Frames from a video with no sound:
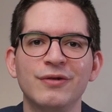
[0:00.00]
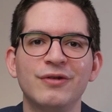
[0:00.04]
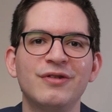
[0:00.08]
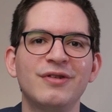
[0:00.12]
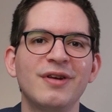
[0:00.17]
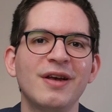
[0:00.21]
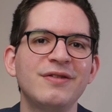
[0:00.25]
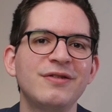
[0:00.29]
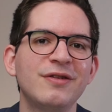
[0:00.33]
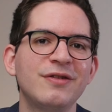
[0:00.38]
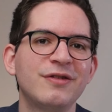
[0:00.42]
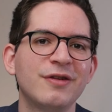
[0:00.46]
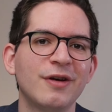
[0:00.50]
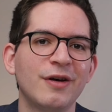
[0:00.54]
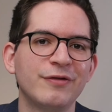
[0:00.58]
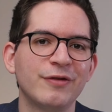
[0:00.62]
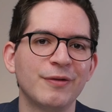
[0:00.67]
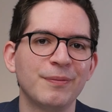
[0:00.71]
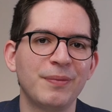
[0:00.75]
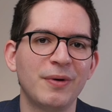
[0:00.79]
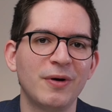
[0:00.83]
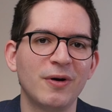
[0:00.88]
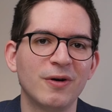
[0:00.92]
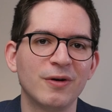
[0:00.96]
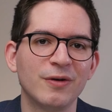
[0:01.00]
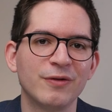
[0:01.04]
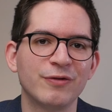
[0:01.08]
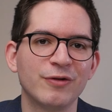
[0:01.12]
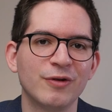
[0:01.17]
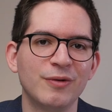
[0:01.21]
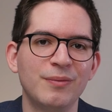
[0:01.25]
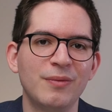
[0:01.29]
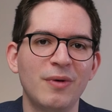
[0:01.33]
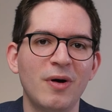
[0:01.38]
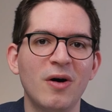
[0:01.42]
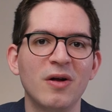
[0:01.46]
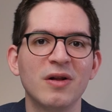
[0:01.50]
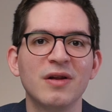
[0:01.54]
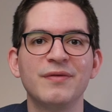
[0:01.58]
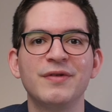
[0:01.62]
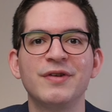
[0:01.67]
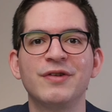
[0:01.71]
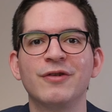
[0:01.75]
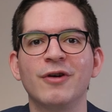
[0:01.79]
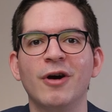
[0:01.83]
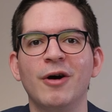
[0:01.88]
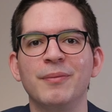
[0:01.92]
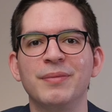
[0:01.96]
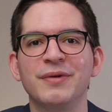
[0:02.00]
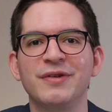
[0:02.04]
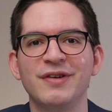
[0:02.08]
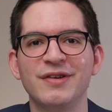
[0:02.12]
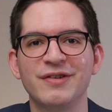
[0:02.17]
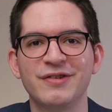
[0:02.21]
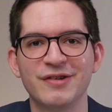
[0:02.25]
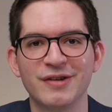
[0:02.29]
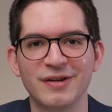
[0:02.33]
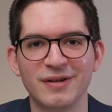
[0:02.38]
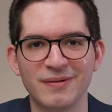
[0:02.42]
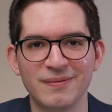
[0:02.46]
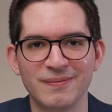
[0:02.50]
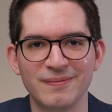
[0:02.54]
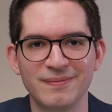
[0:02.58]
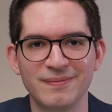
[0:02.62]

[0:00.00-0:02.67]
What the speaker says: sets itself apart from all of its competition.